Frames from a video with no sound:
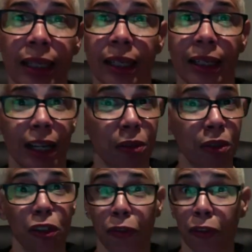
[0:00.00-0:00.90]
Comes in
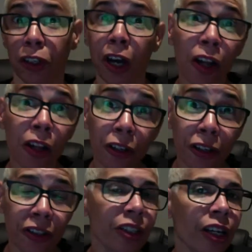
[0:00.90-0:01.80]
different
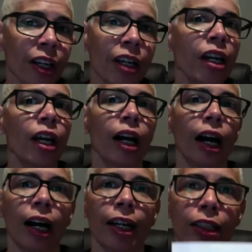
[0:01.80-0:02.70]
colors.
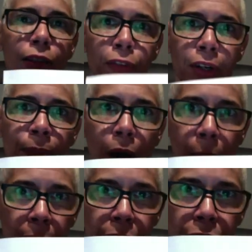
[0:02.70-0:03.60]
It's a very
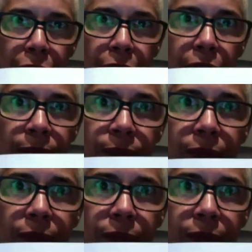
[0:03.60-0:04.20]
popular journal,